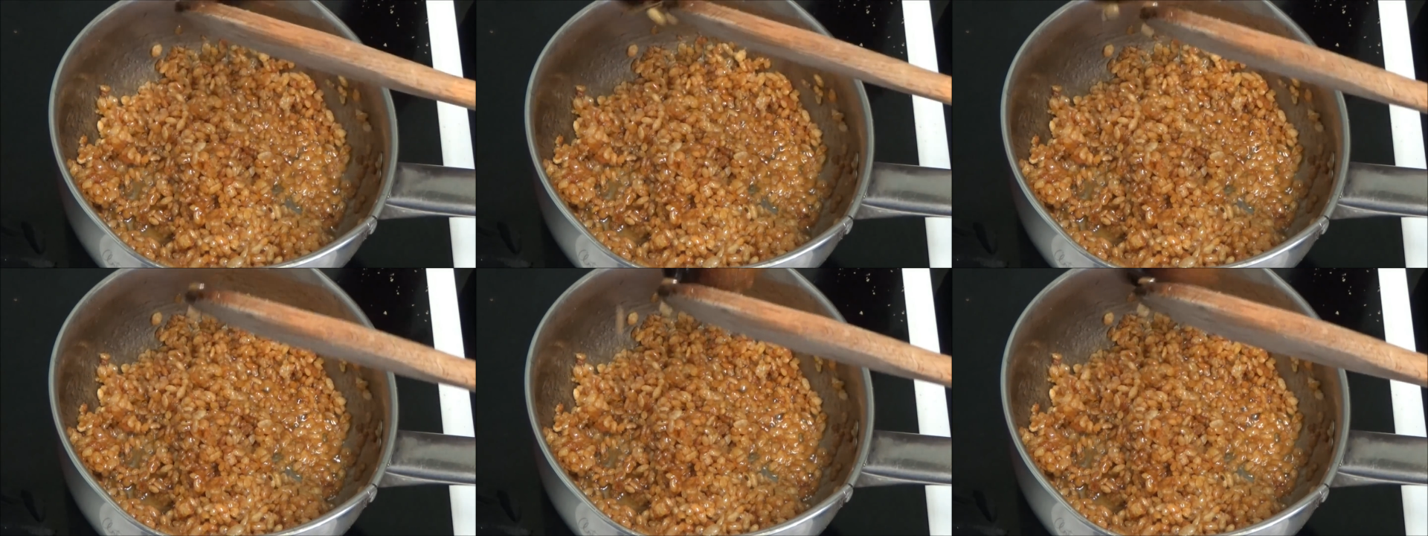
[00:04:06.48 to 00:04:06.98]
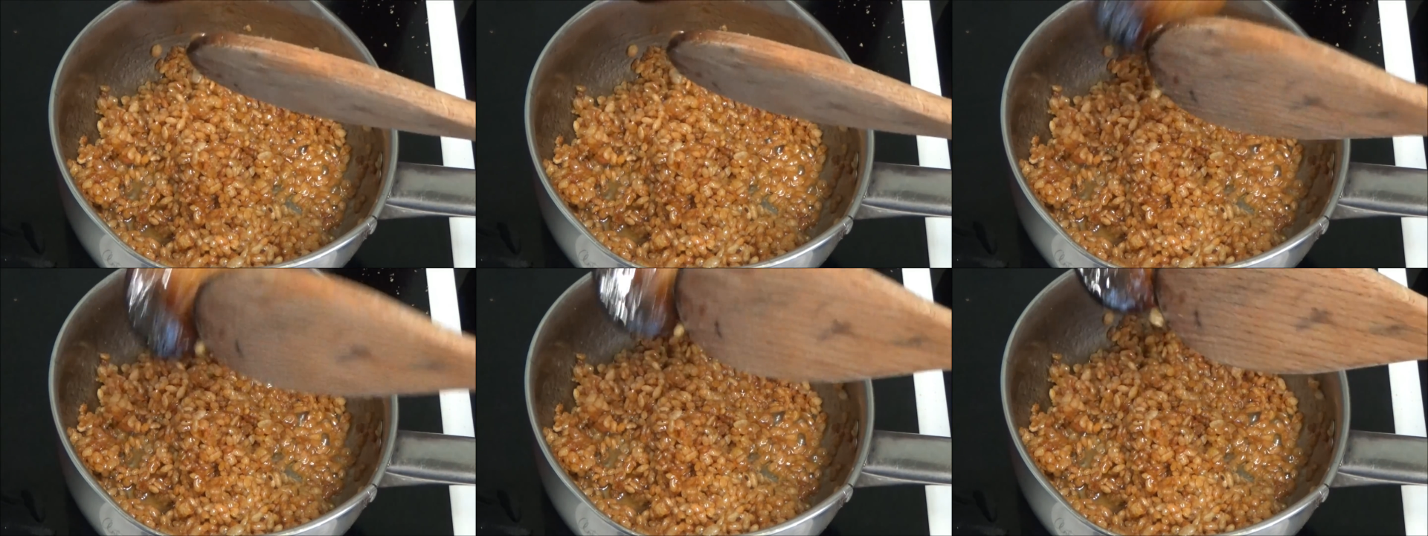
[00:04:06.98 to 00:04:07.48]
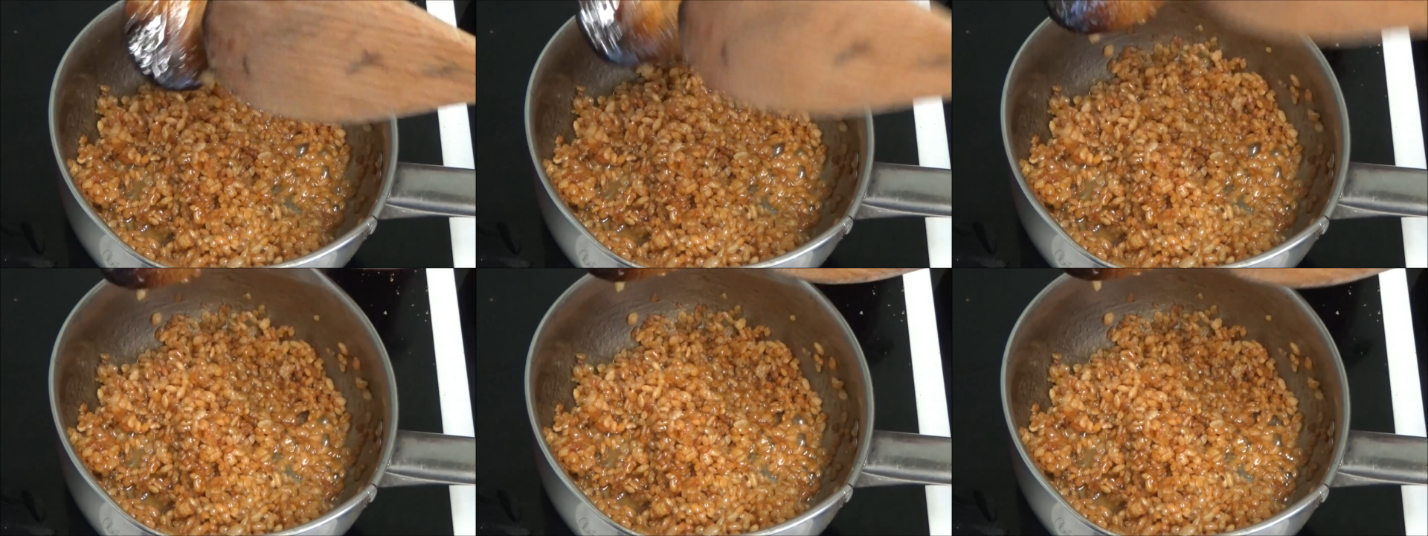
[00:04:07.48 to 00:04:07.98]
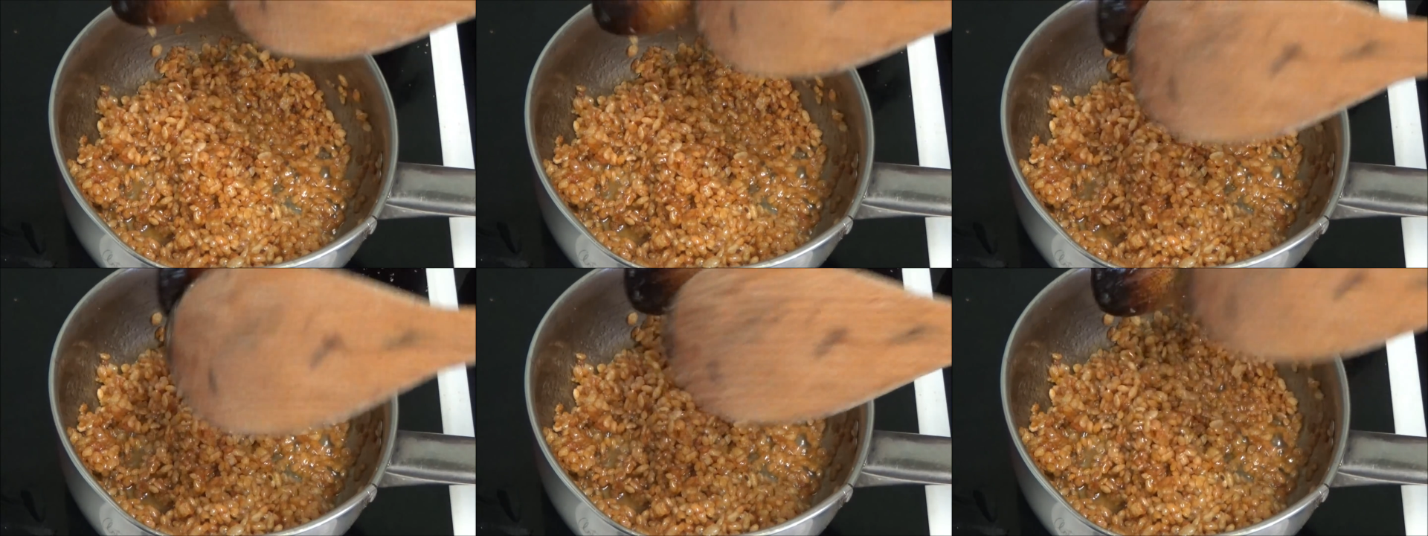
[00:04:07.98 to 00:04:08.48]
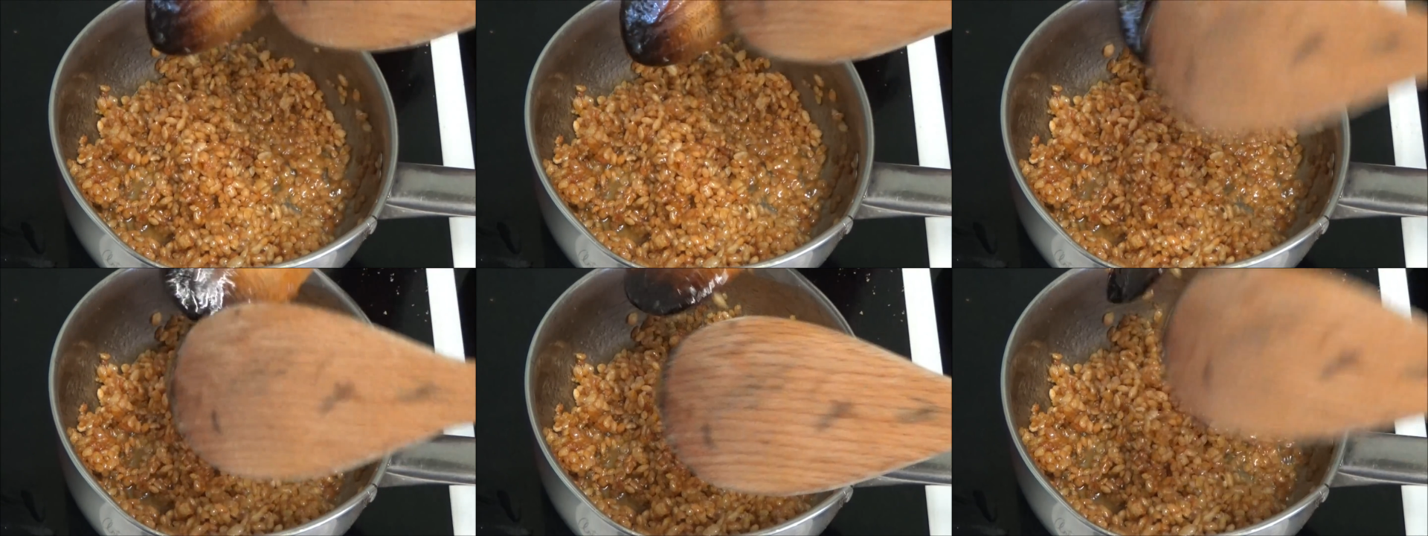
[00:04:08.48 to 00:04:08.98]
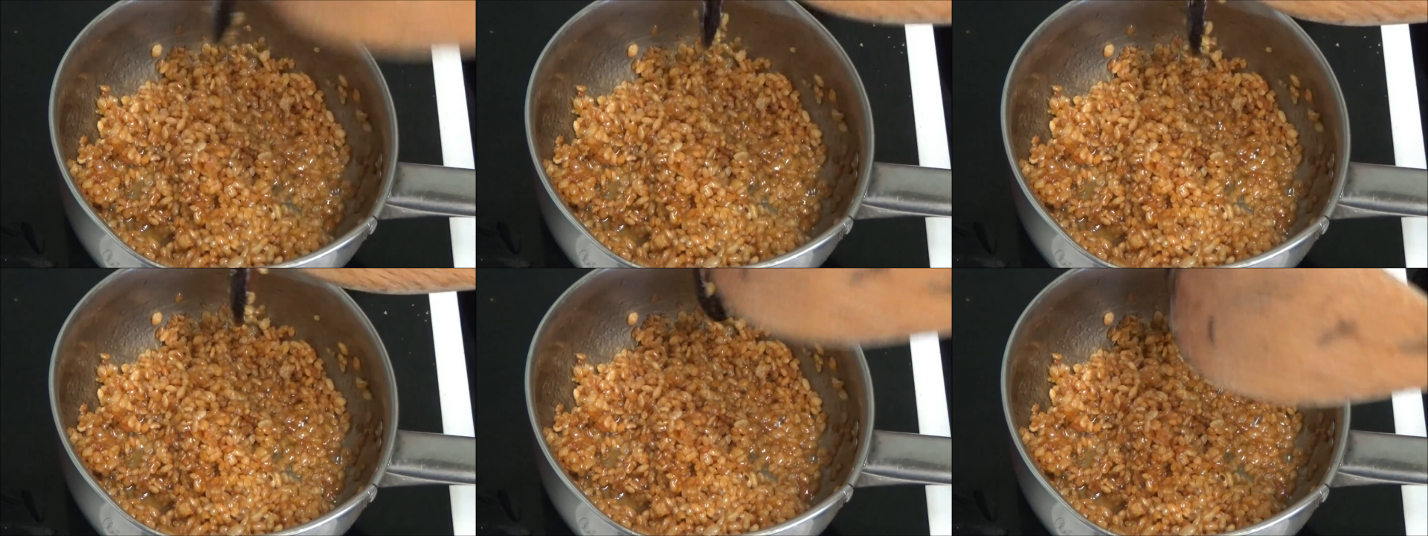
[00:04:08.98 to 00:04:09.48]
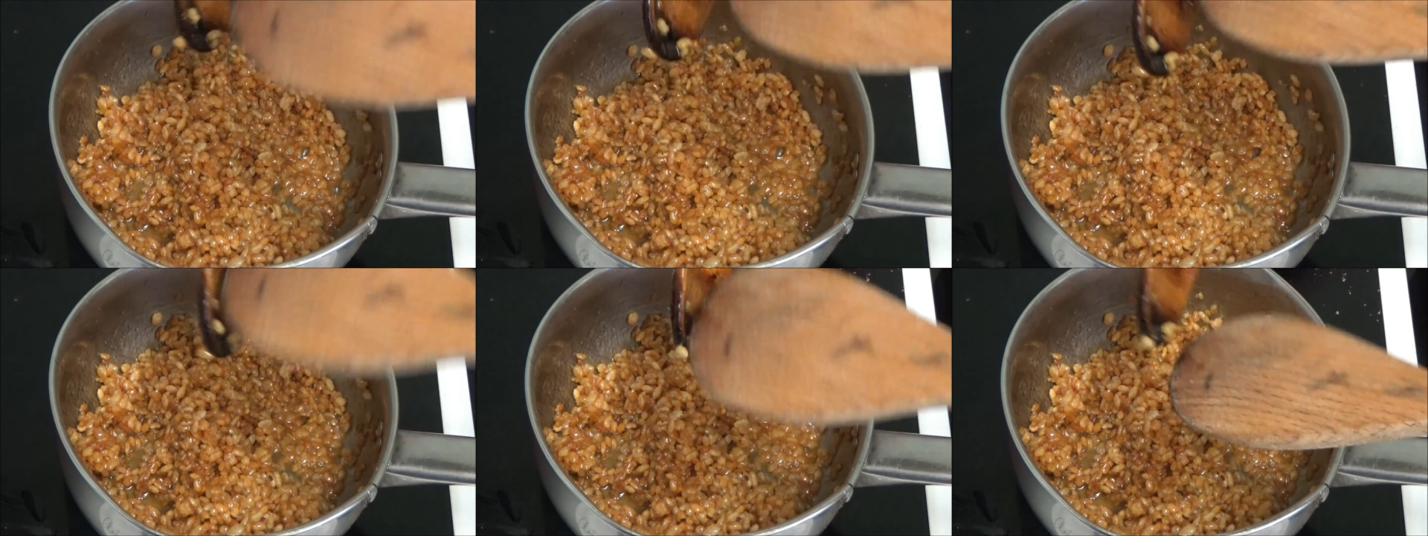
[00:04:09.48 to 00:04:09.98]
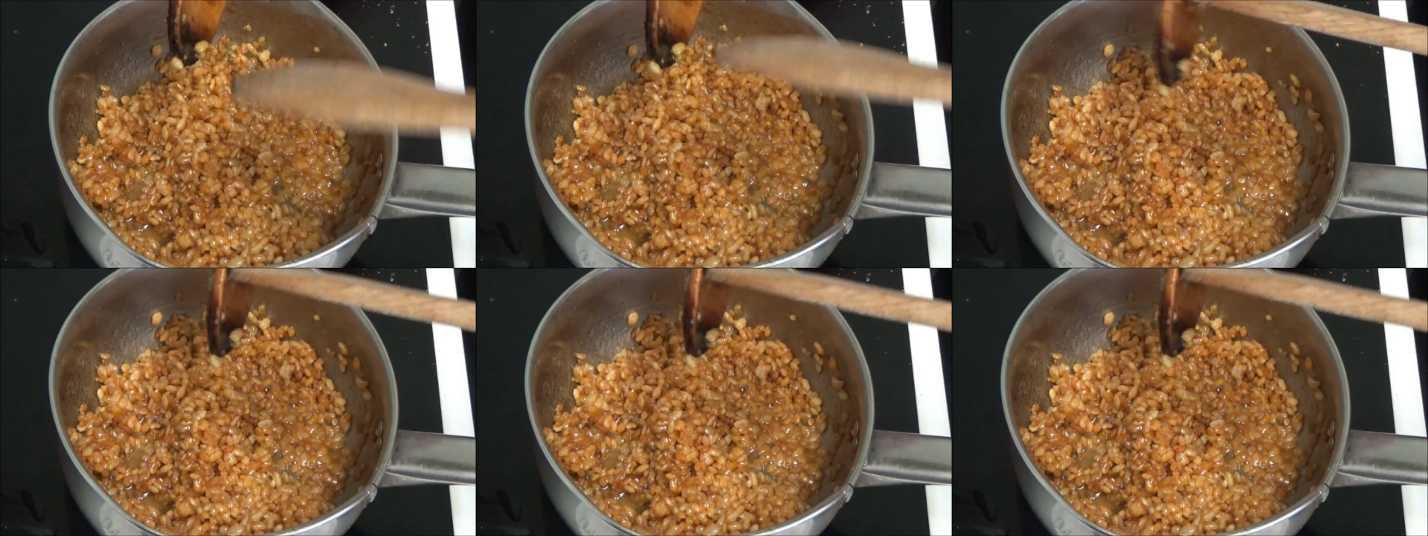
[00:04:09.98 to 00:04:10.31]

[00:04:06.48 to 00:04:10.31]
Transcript: No face is visible, so there are no lips to read.